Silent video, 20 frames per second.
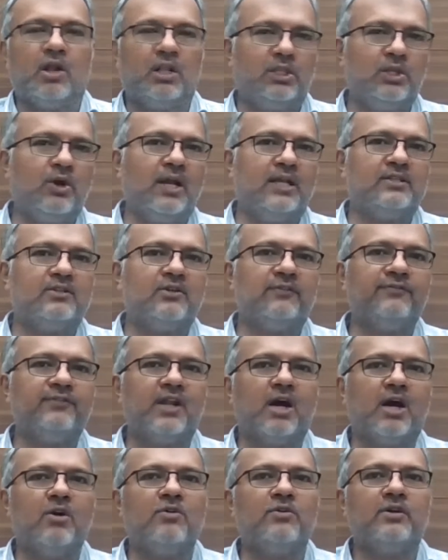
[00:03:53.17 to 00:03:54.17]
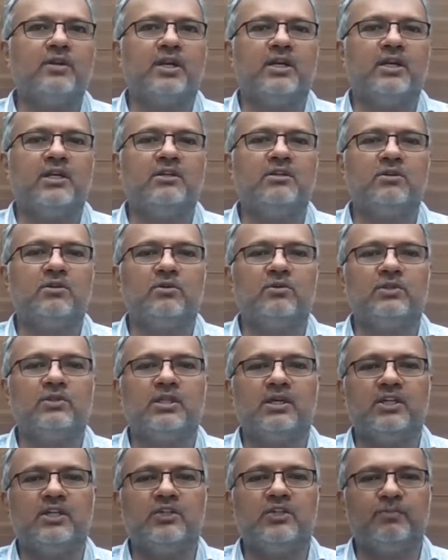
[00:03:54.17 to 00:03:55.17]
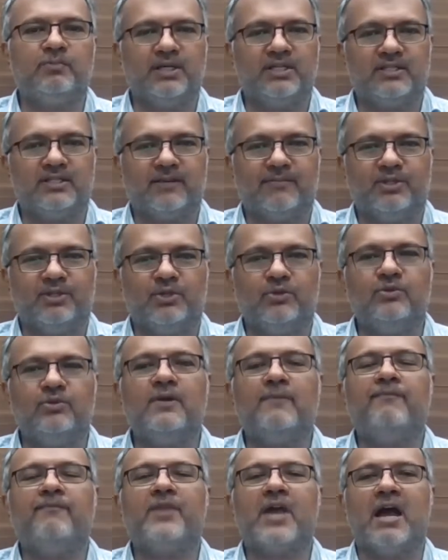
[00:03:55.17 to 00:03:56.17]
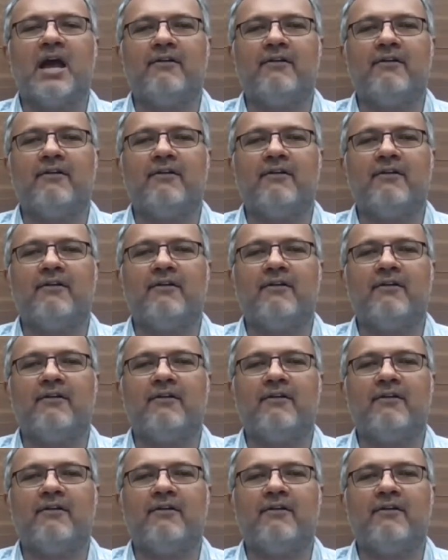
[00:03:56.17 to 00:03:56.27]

Although as of now, credit growth is a bit subdued.